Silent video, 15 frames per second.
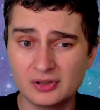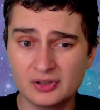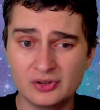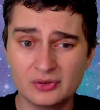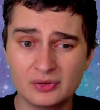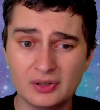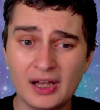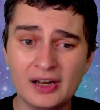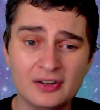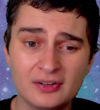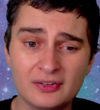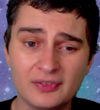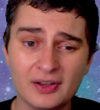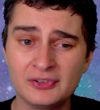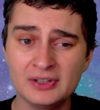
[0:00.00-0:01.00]
So I
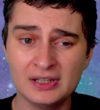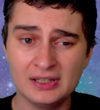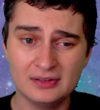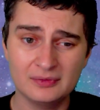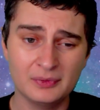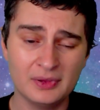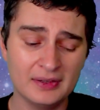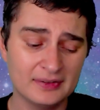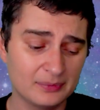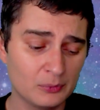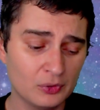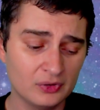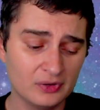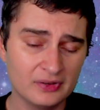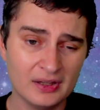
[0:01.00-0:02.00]
feel like this
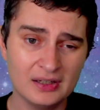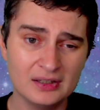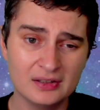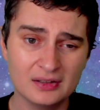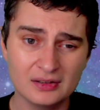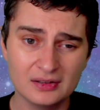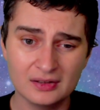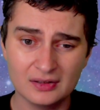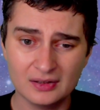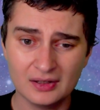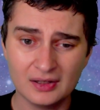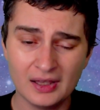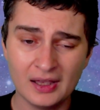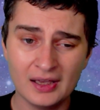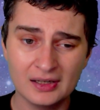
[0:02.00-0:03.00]
moon sign
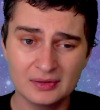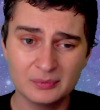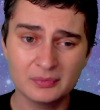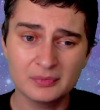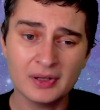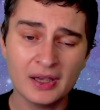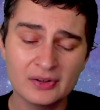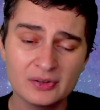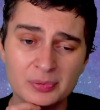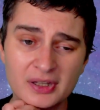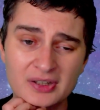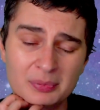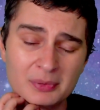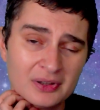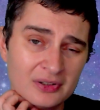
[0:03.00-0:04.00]
and house
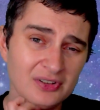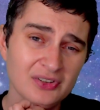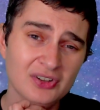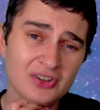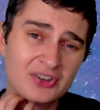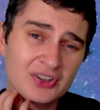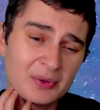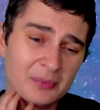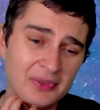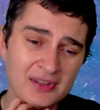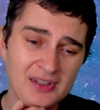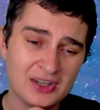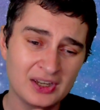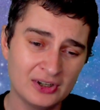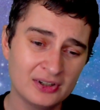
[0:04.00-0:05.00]
placement, there's just something
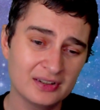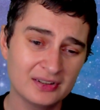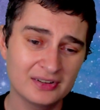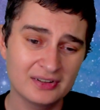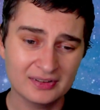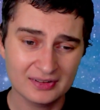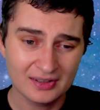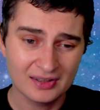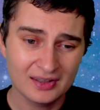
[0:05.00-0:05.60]
here that's just